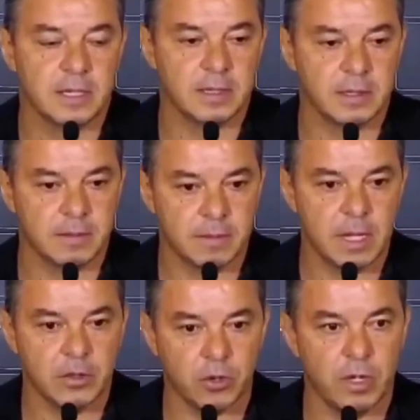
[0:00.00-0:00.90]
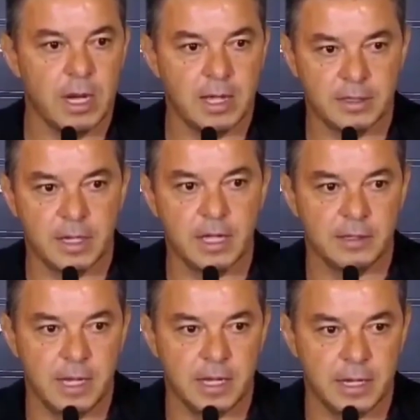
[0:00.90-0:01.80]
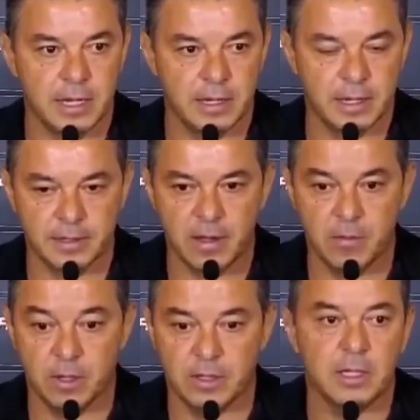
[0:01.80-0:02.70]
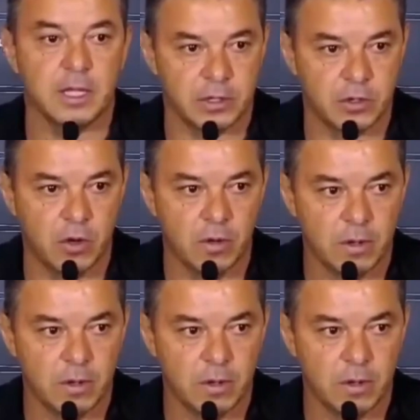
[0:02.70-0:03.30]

within the demand that we know exists and that I